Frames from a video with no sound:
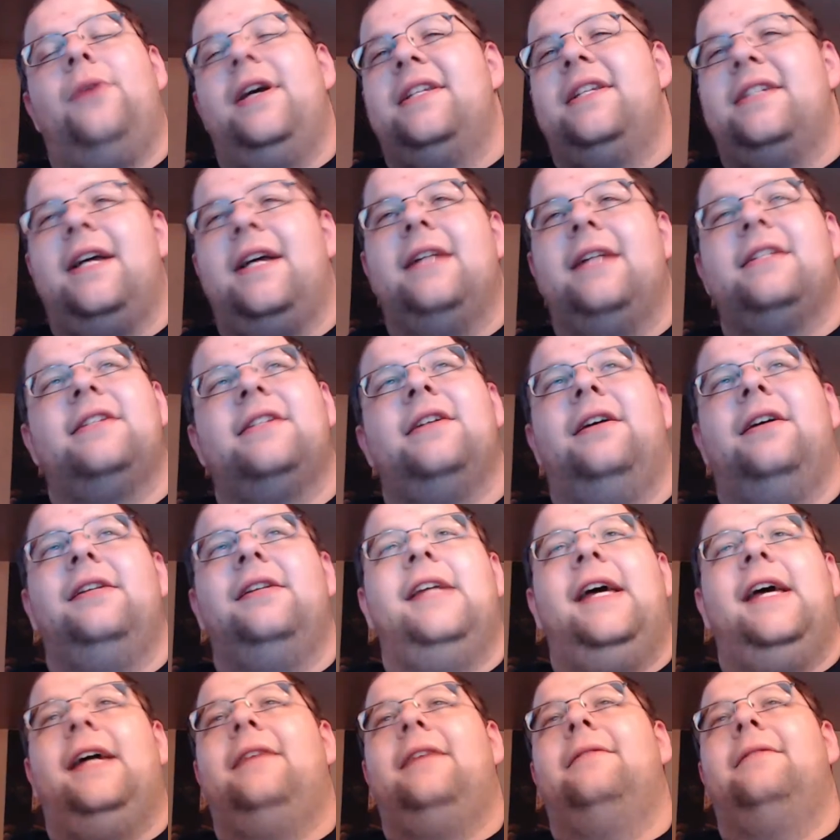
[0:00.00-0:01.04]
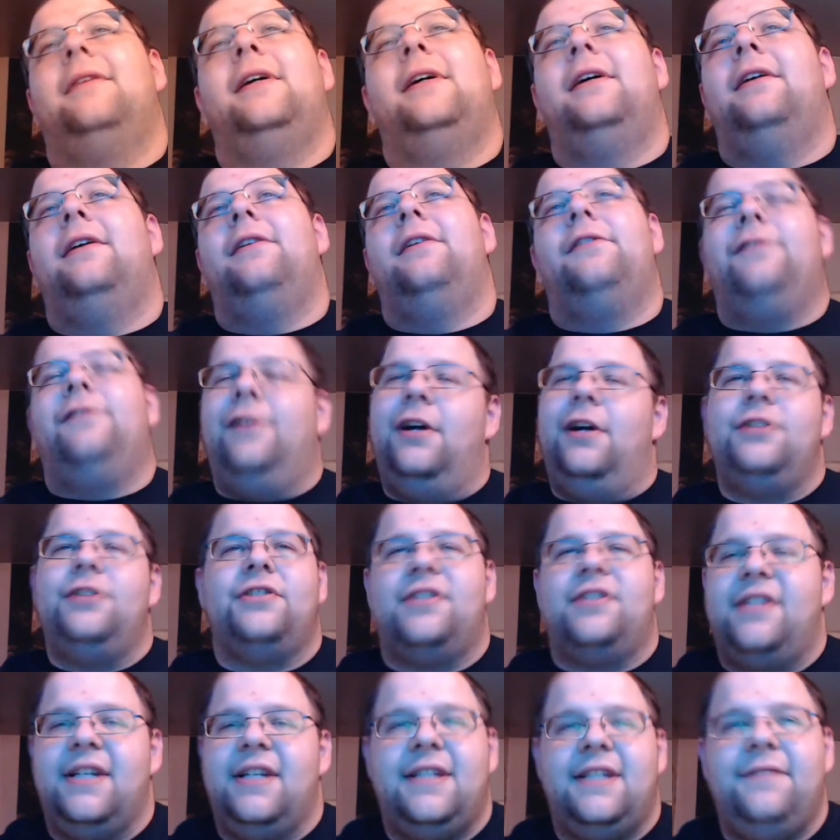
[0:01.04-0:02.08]
on Sunday.
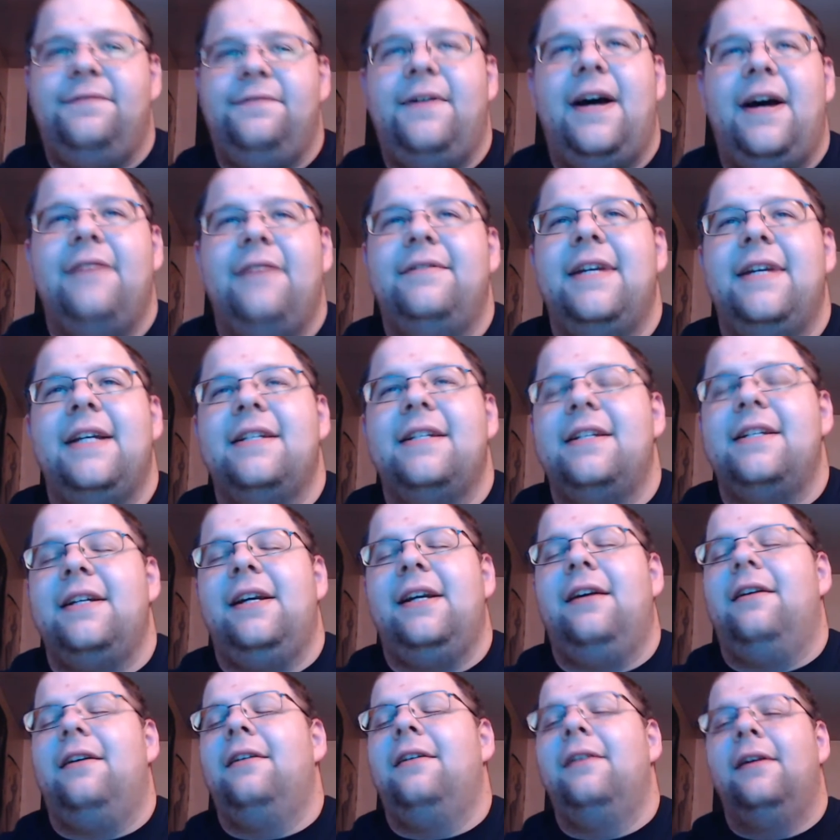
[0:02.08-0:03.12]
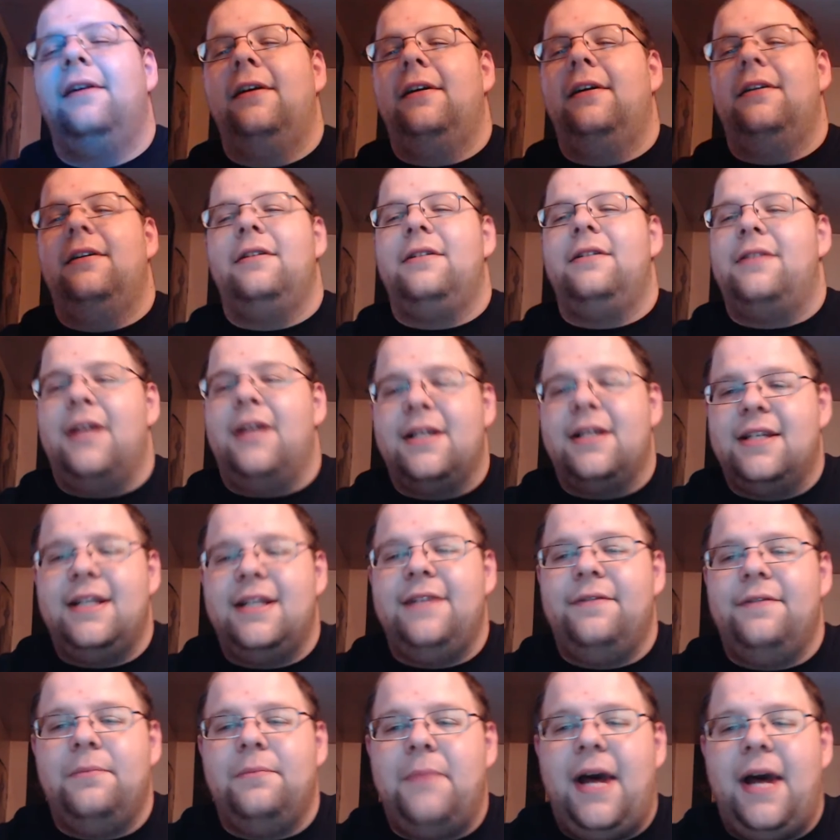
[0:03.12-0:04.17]
365 days a year. Doesn't
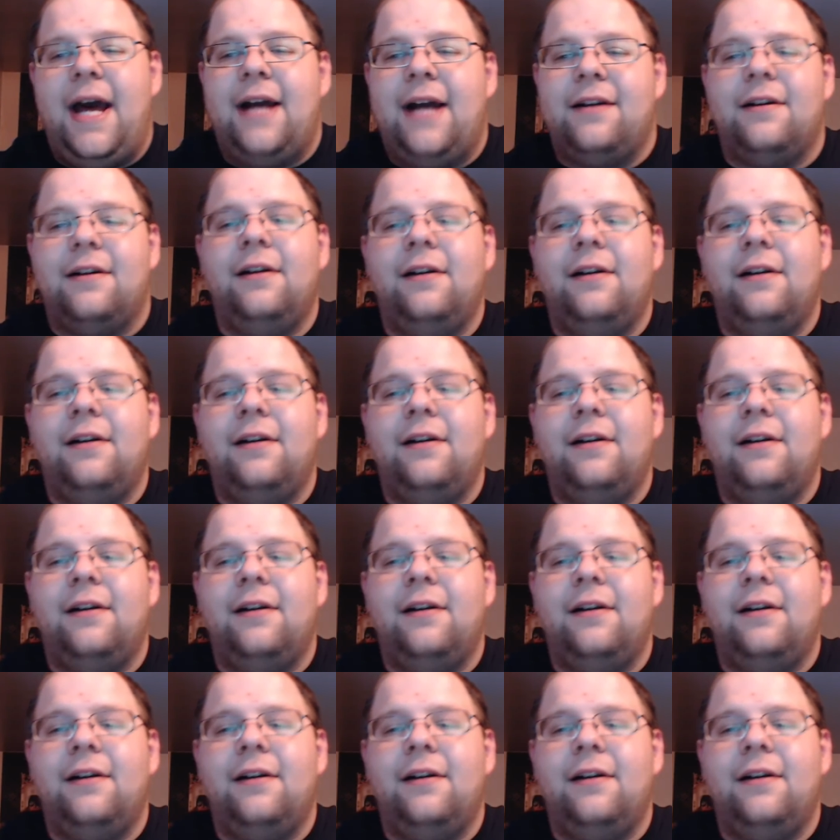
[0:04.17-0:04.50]
even matter.